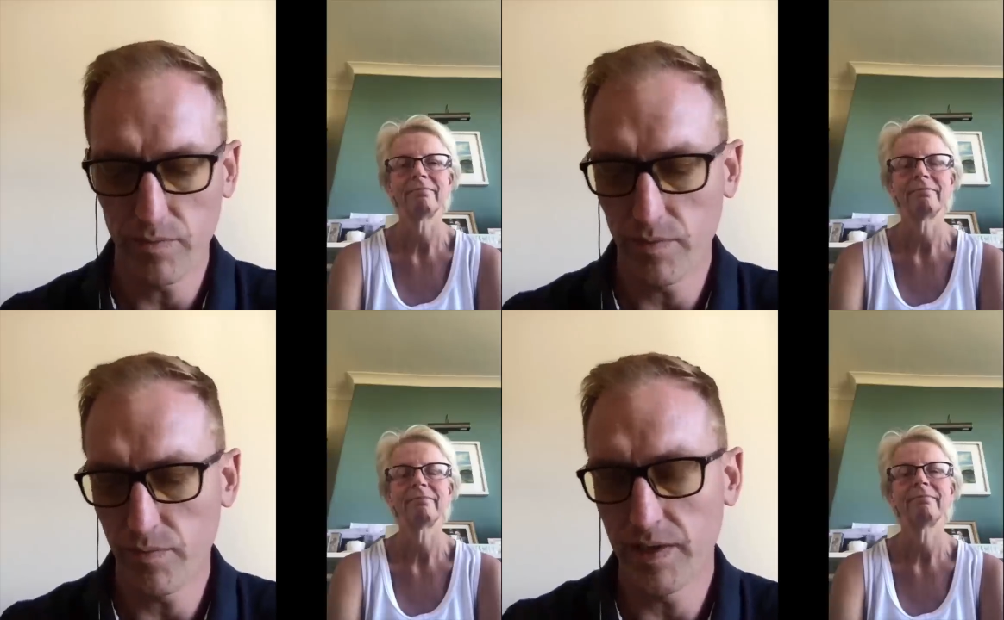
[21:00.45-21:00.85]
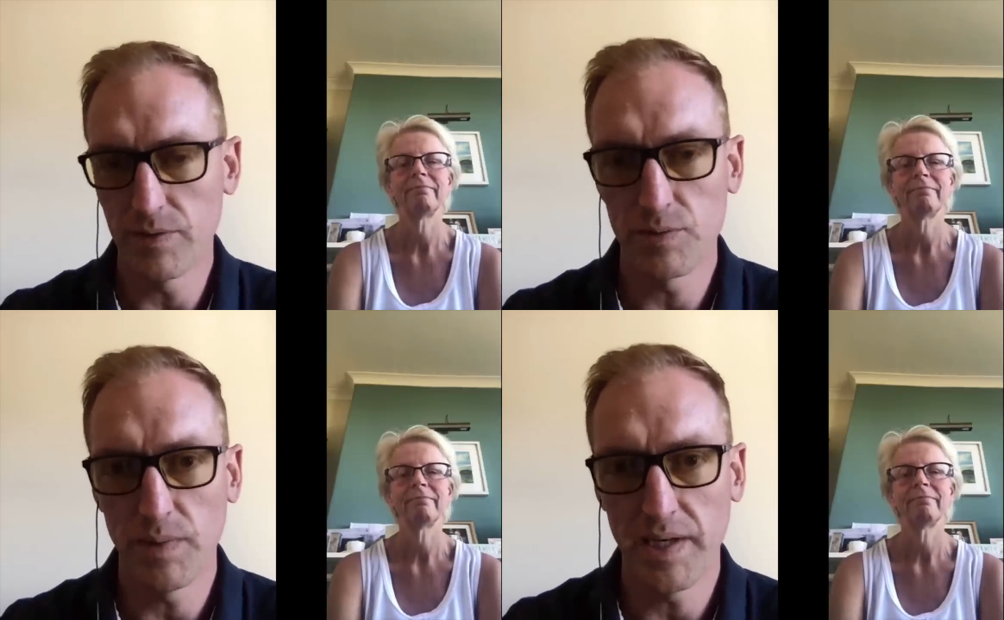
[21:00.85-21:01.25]
Speaker 1: for
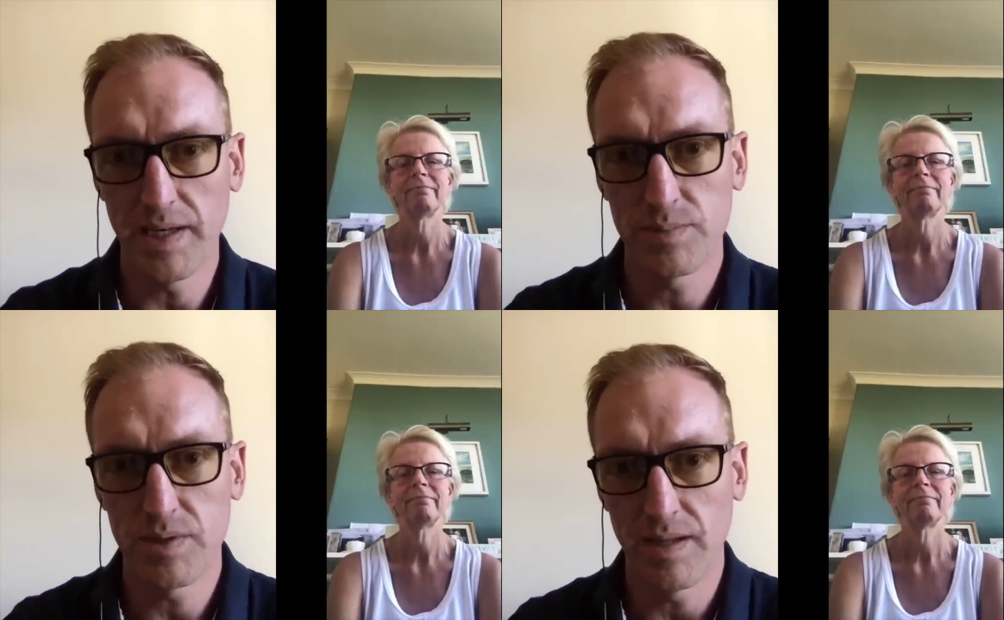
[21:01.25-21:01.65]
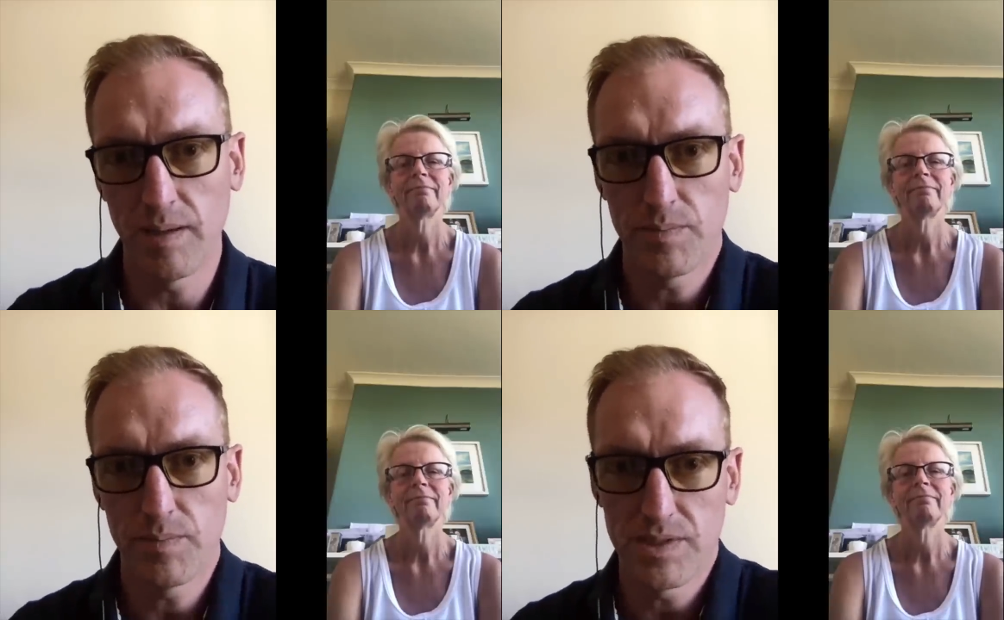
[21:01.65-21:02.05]
friends meetups and
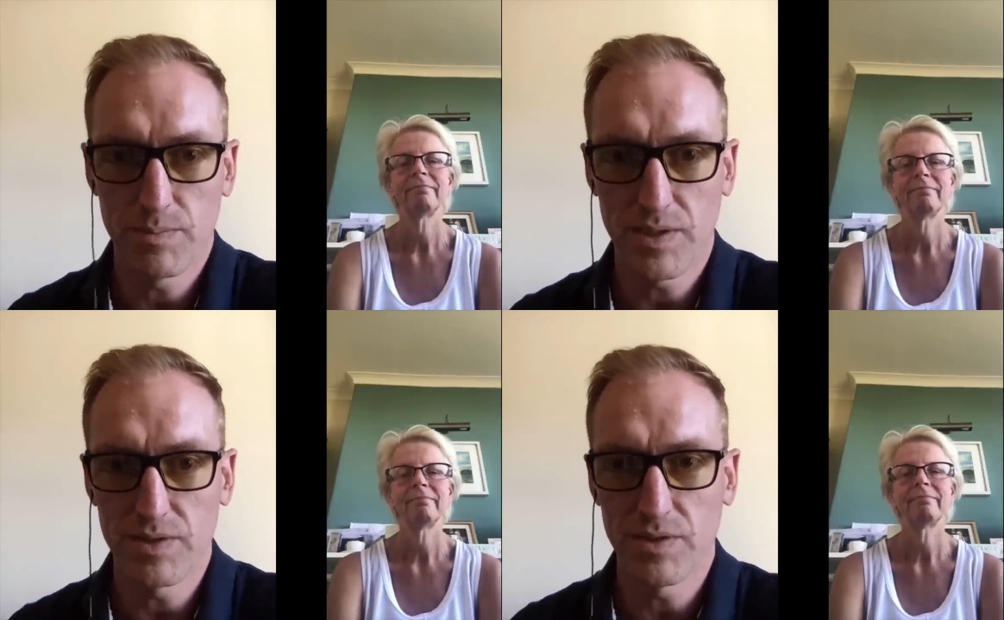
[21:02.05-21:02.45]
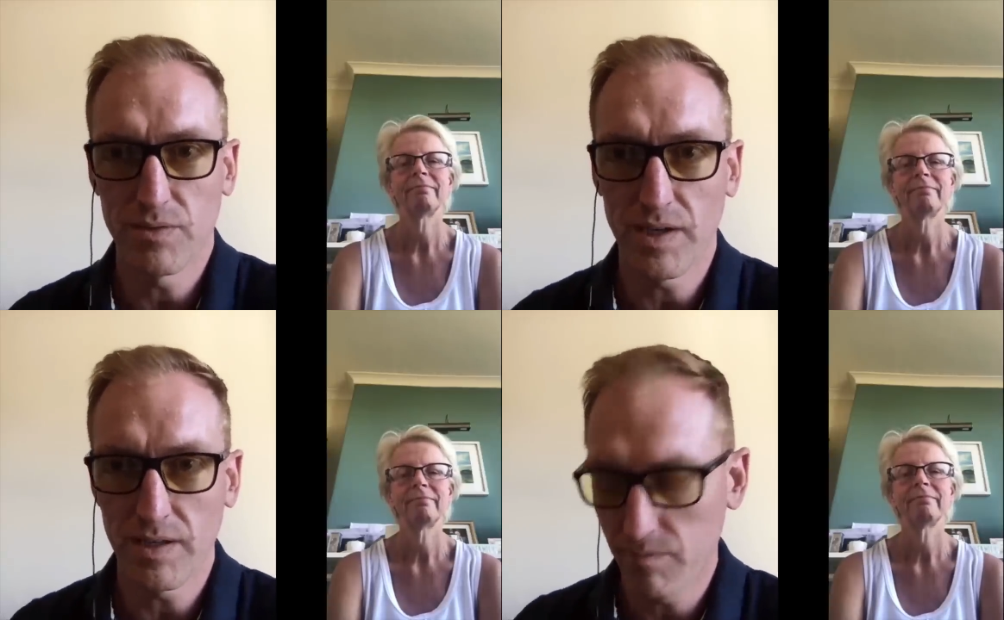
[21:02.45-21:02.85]
that just because you've
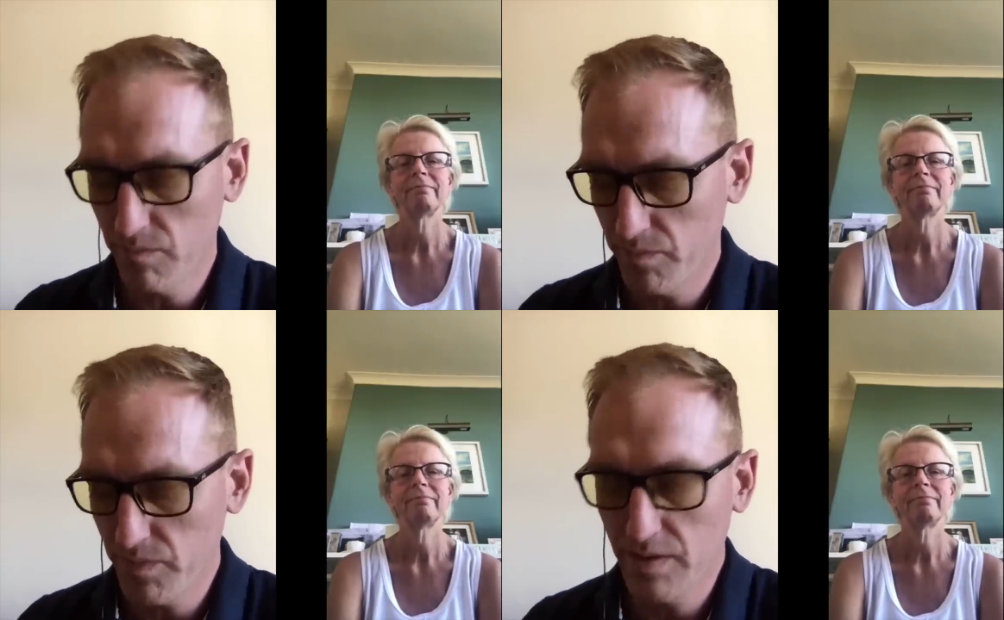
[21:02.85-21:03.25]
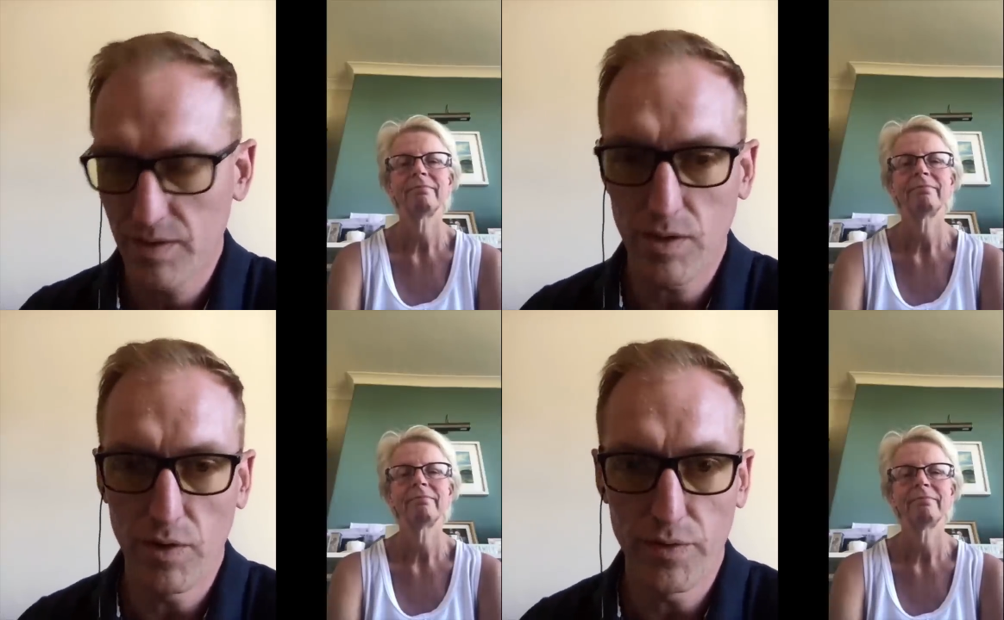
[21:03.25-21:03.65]
got to
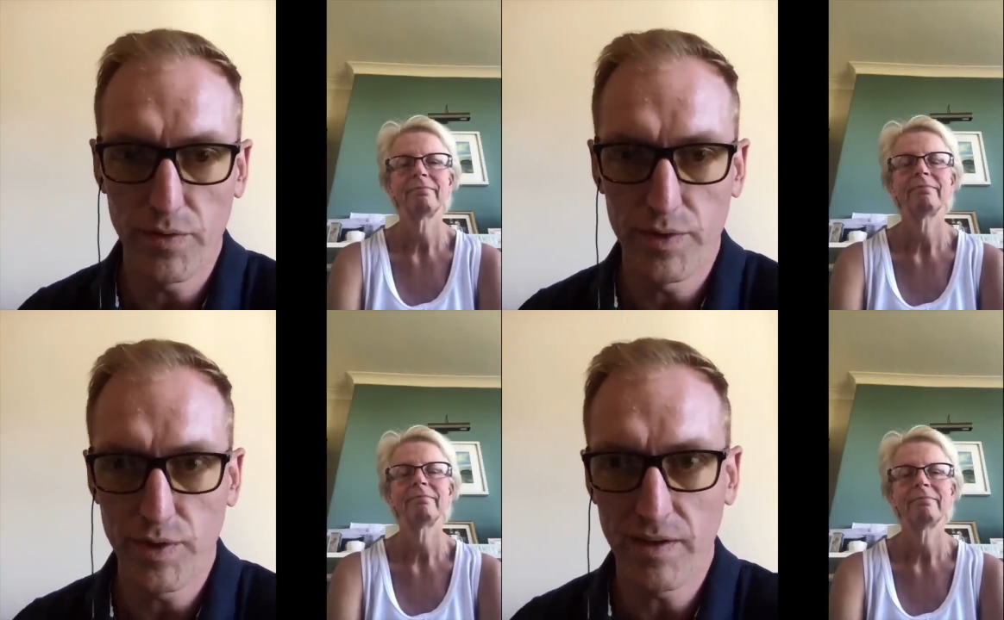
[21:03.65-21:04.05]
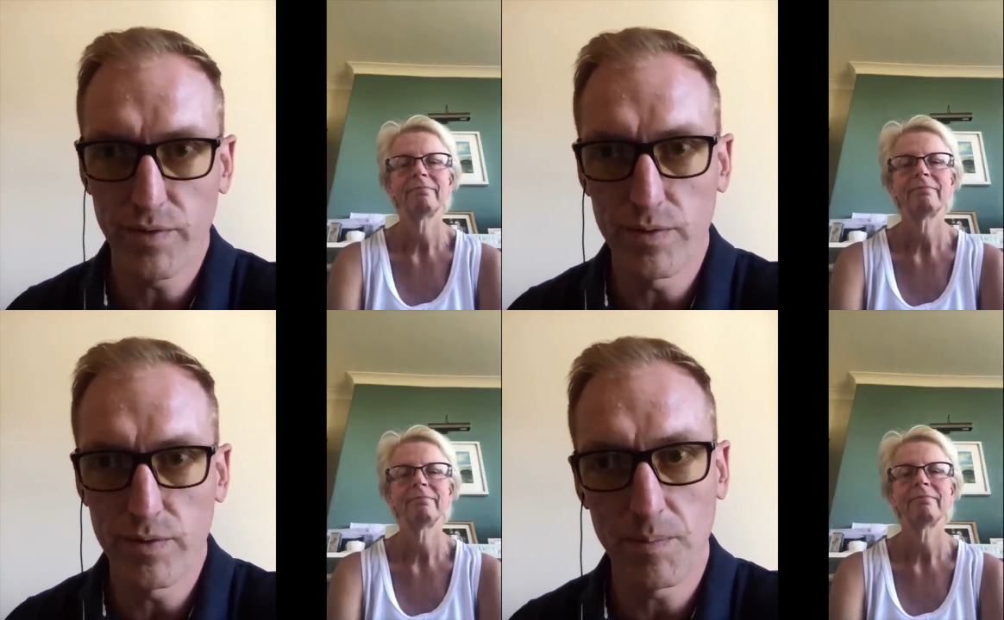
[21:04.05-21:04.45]
go through the
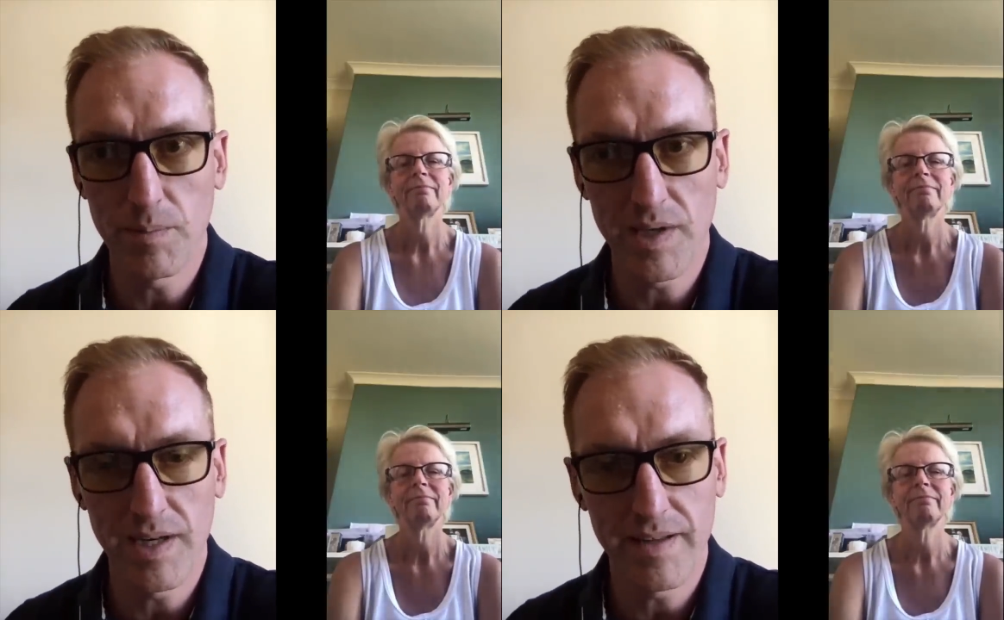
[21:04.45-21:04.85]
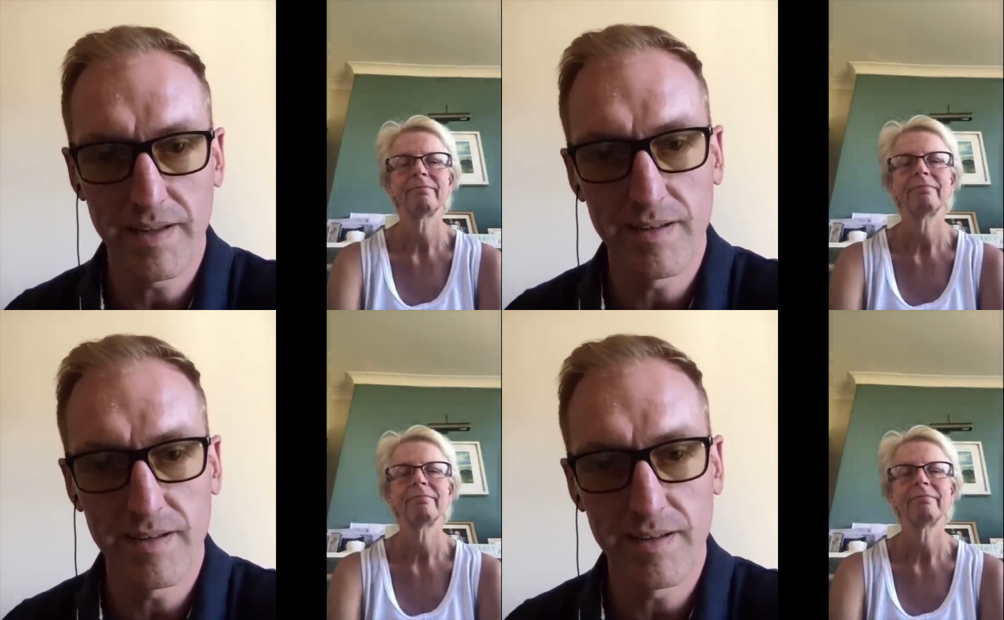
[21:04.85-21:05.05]
drive-through or something like